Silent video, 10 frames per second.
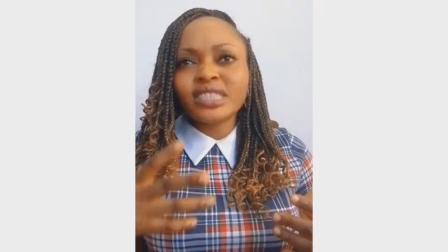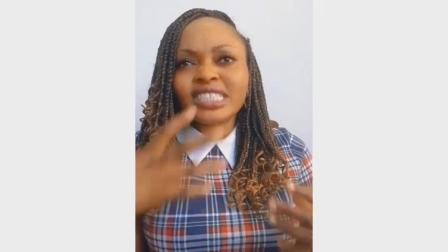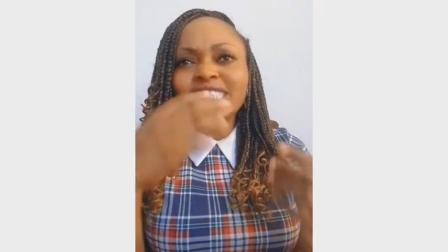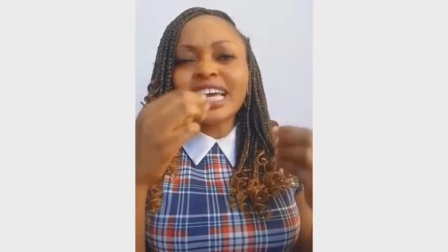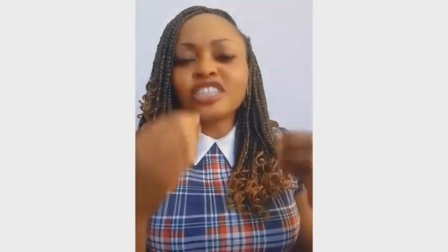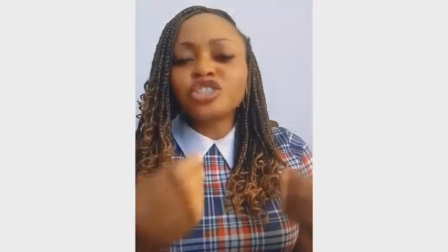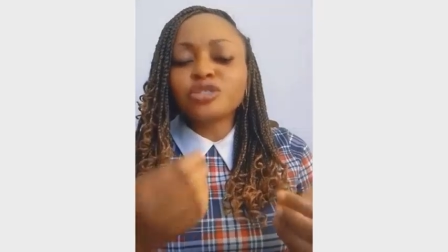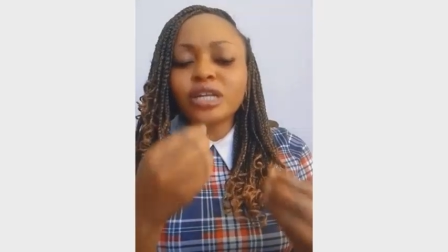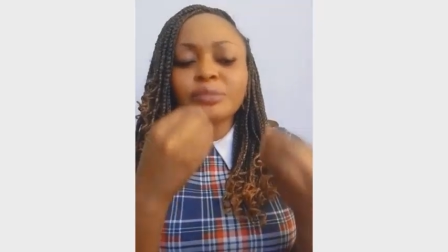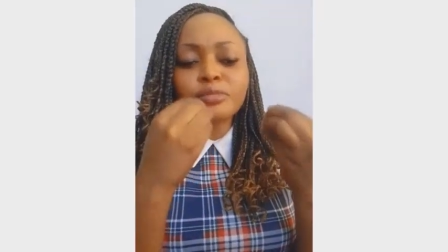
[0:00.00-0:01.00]

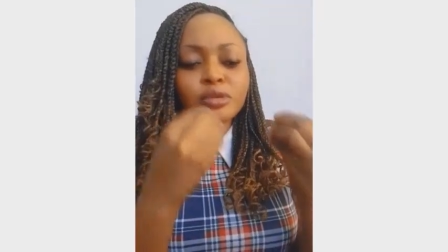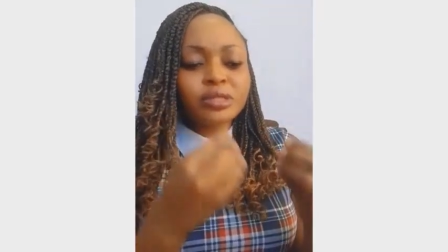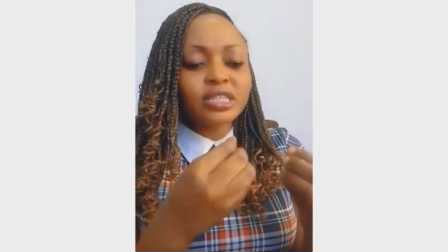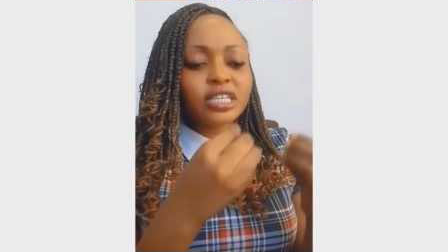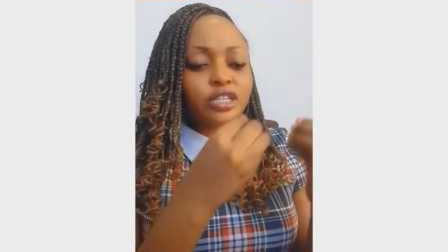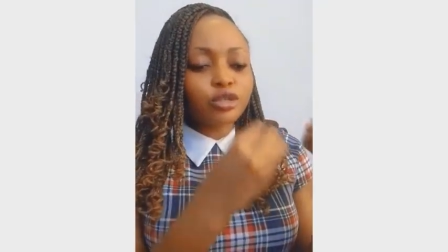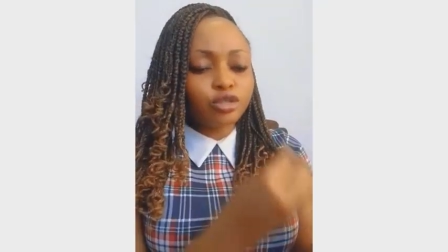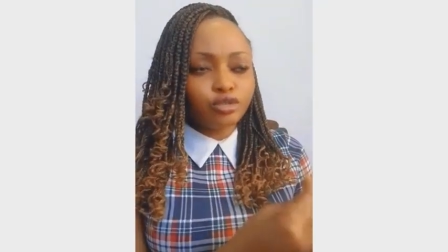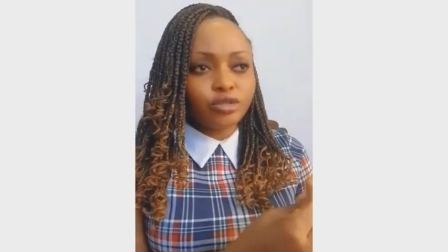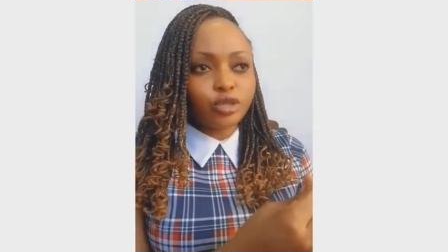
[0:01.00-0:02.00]
Nigerian music
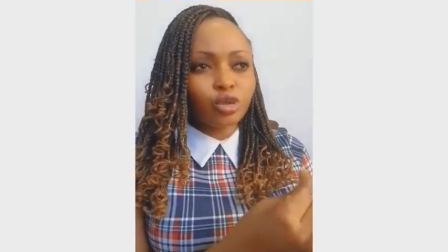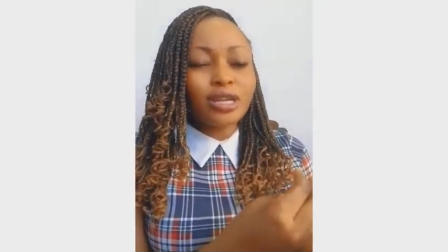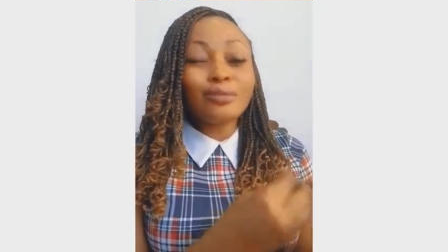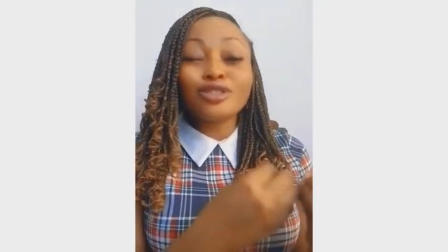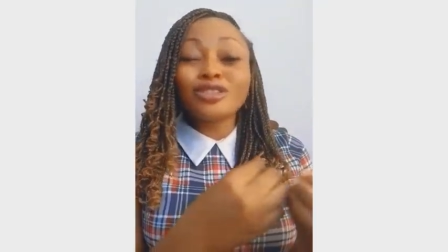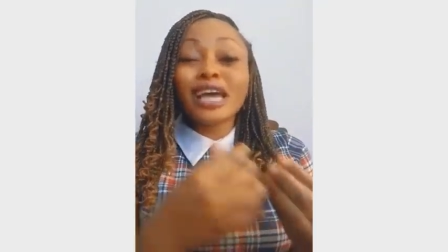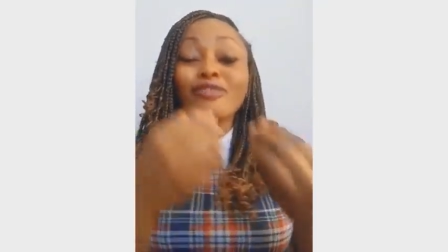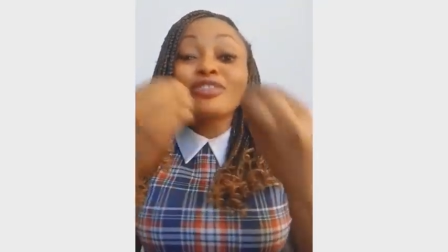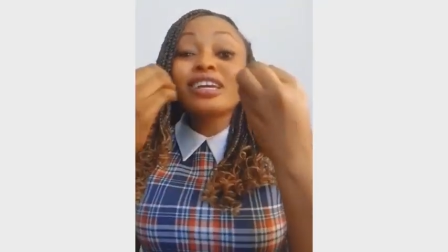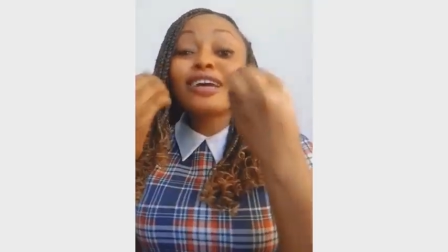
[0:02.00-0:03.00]
industry, or let me just say
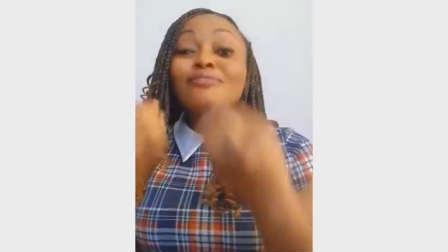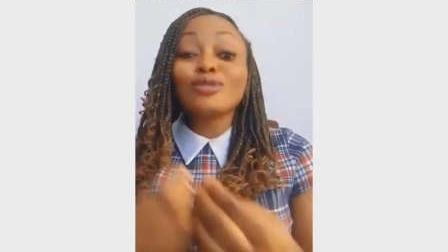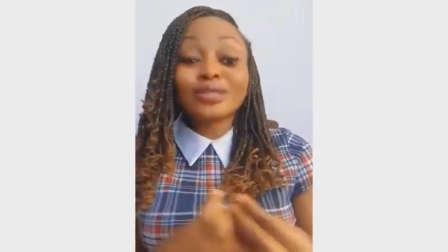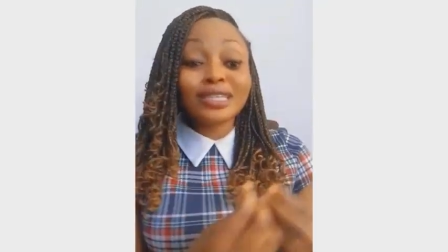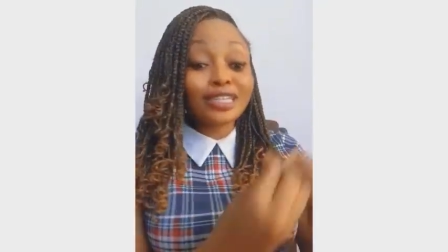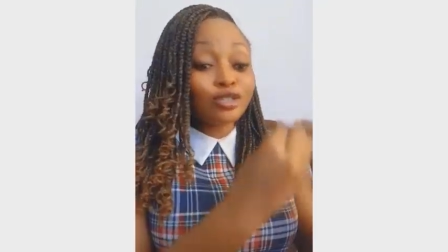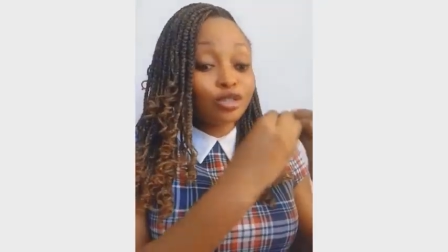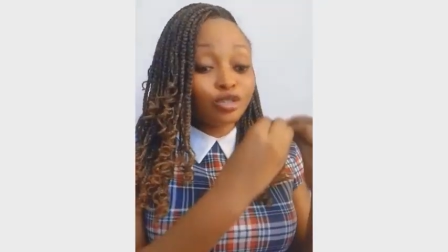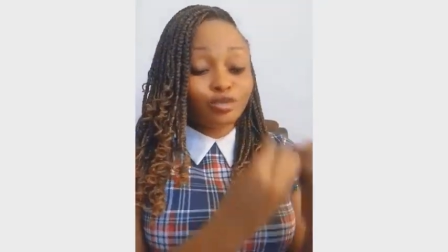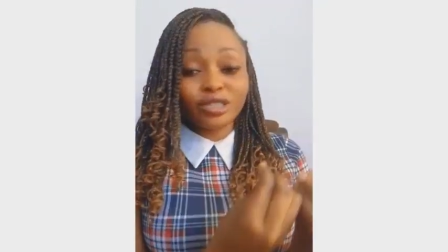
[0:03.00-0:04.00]
African music
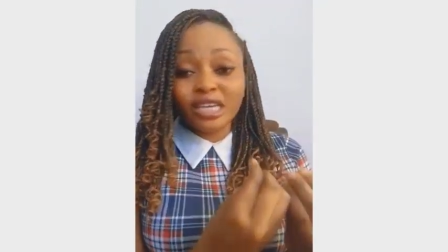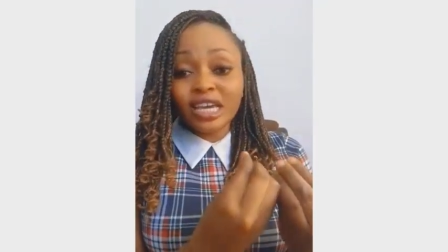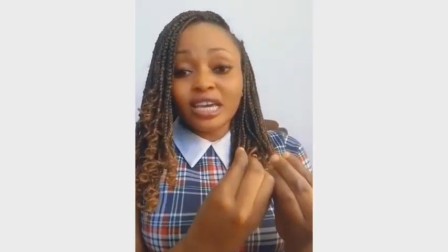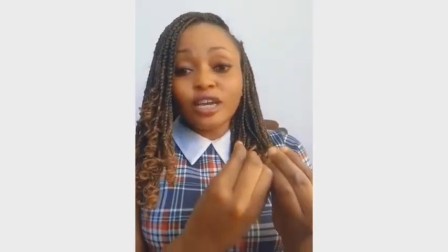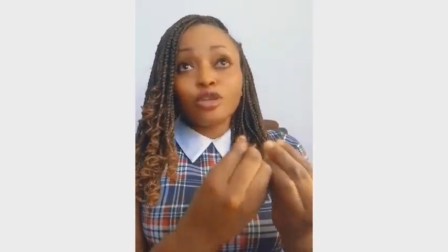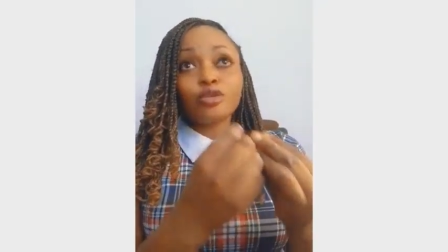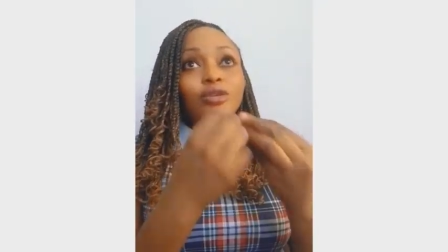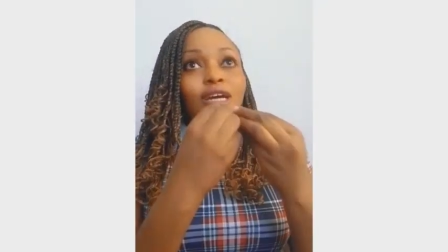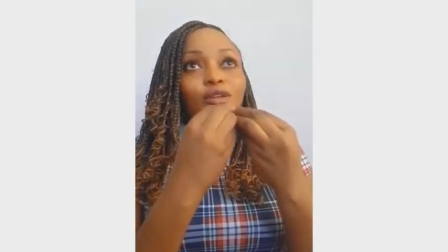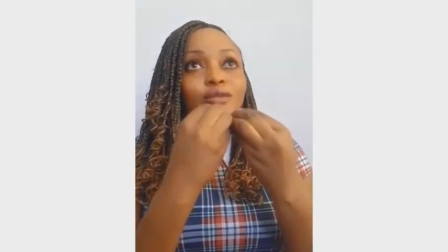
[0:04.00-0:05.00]
industry, you
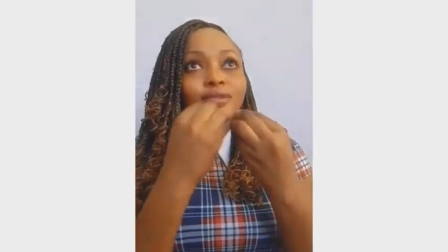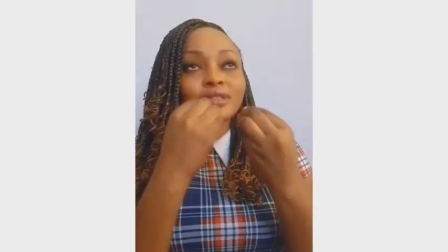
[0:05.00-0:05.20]
cannot